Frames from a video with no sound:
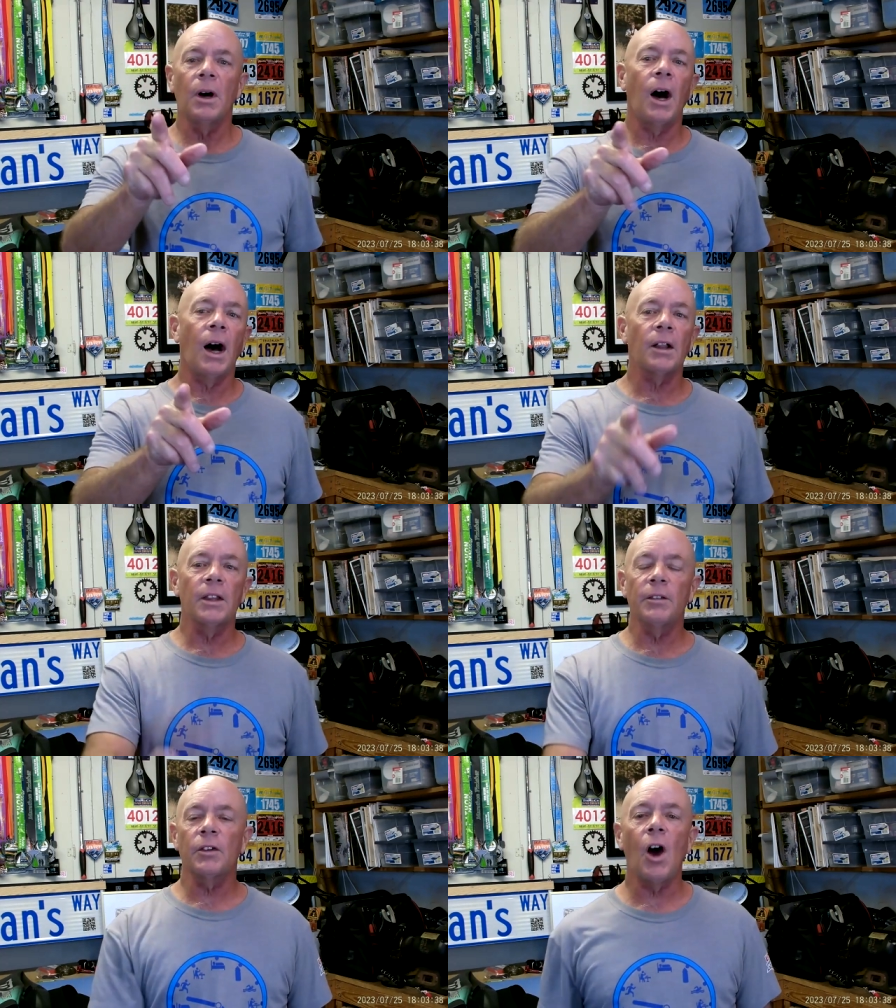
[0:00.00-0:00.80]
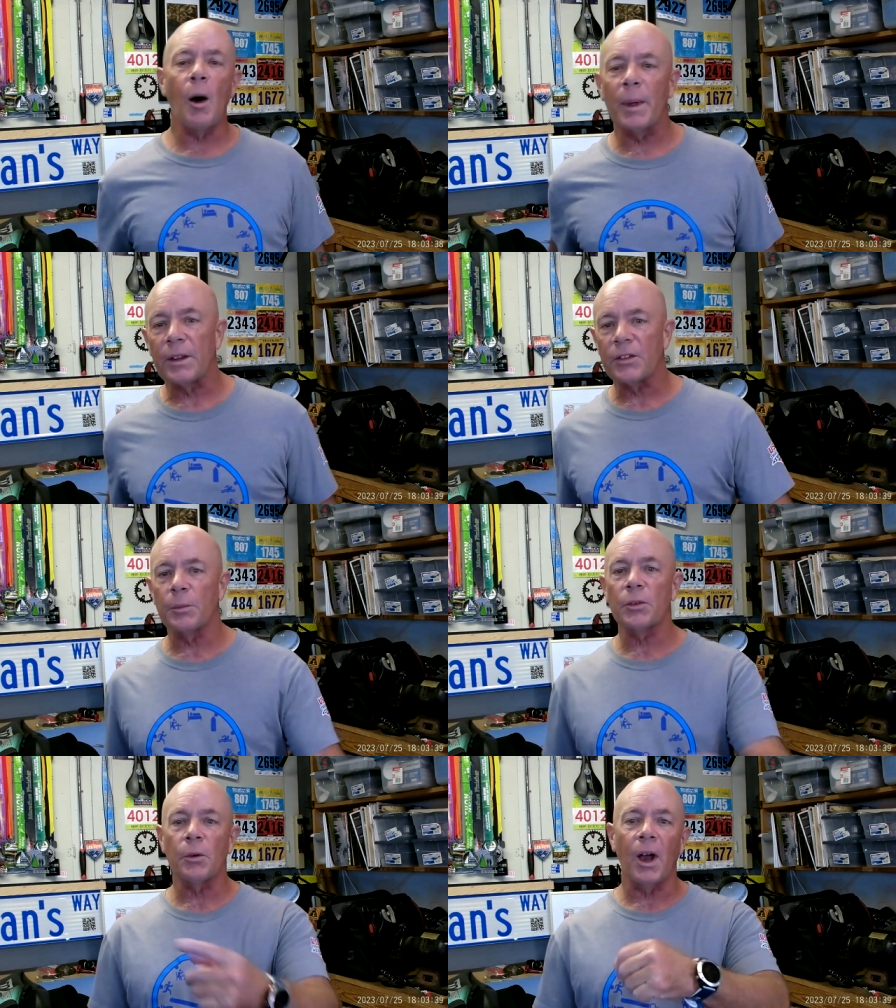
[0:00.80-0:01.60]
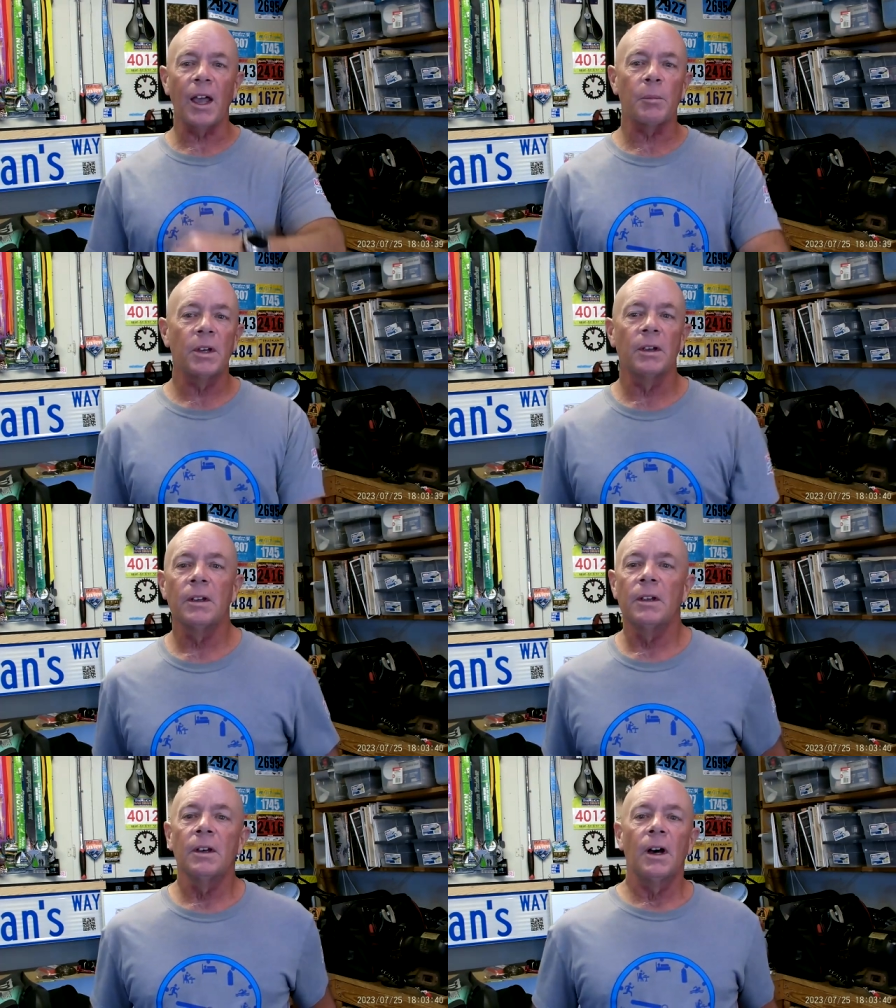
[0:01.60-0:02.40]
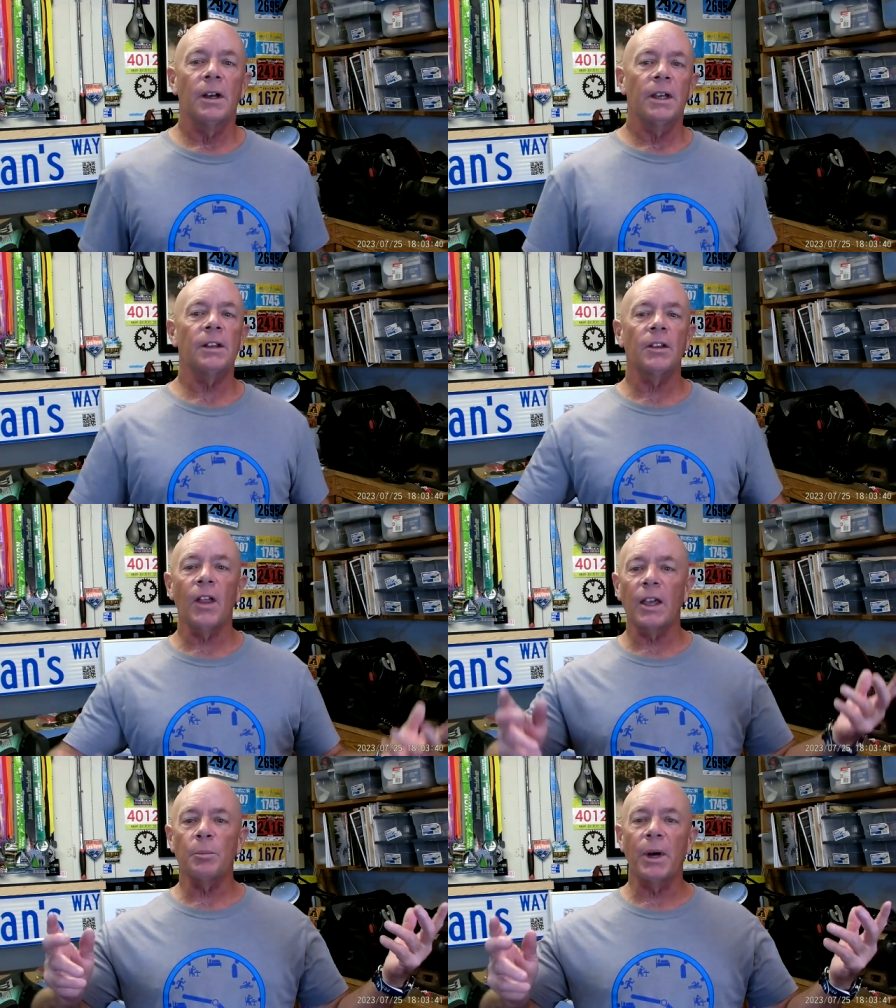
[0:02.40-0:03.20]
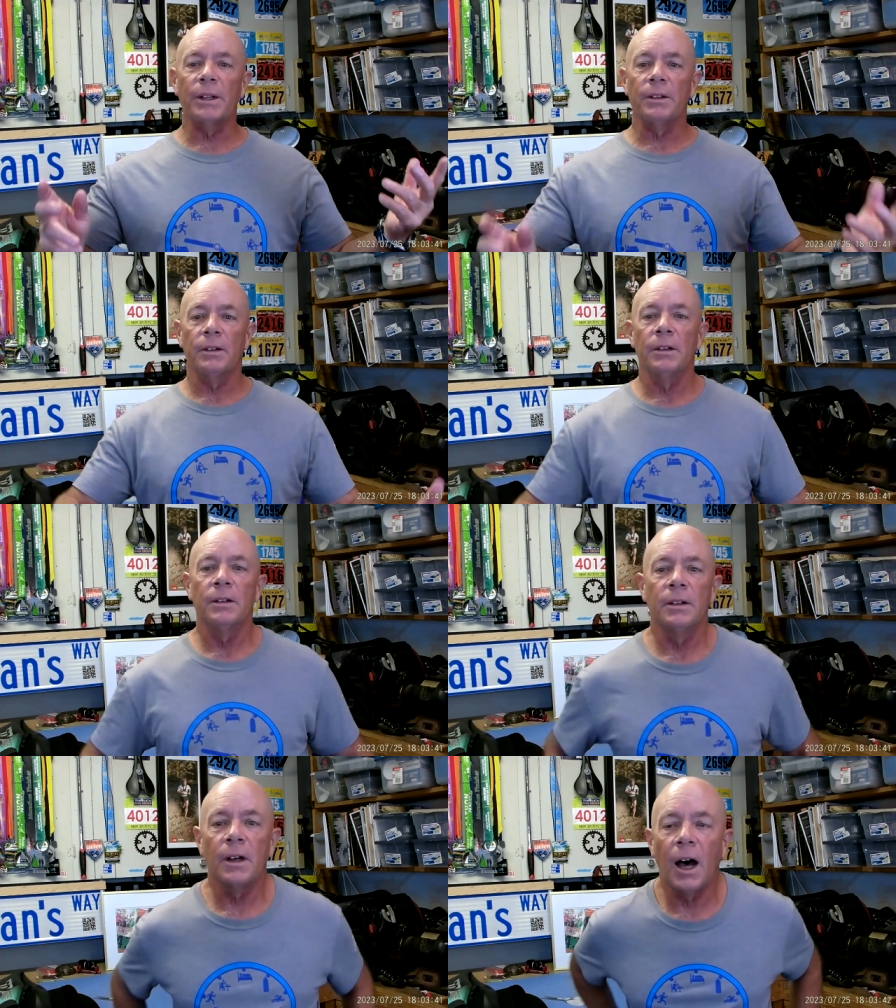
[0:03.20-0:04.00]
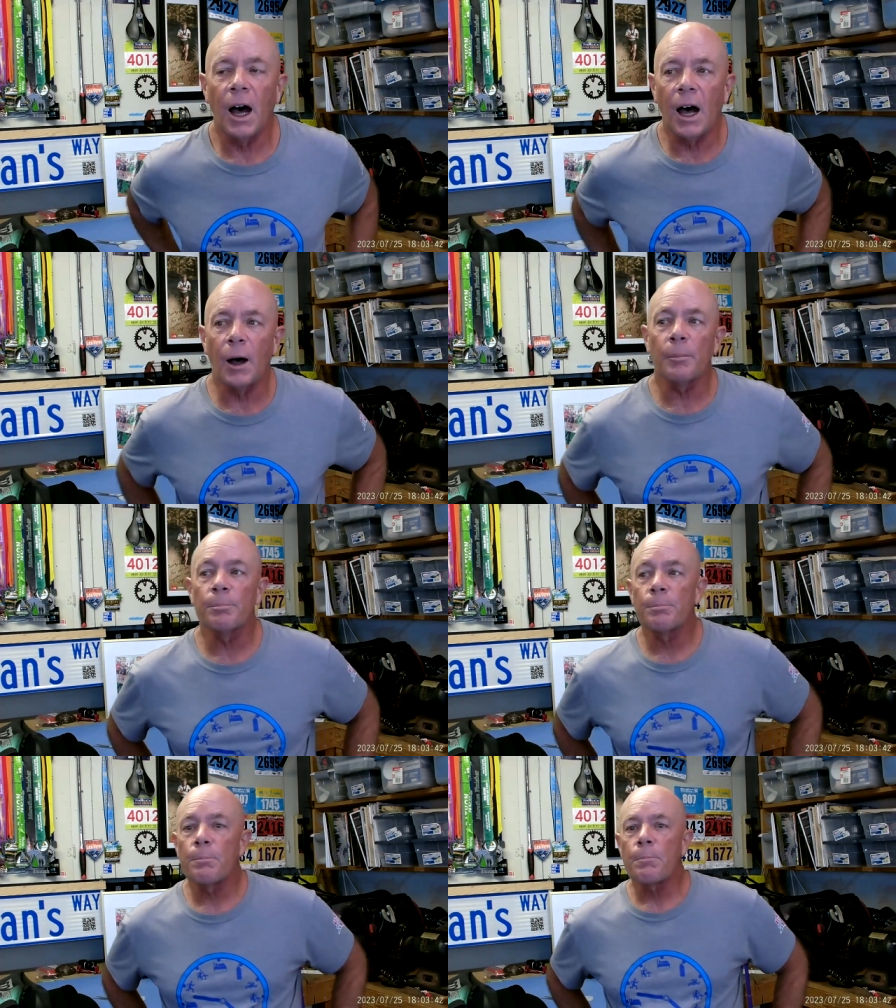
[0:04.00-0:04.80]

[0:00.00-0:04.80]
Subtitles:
Leave a comment, subscribe, hit the like button. I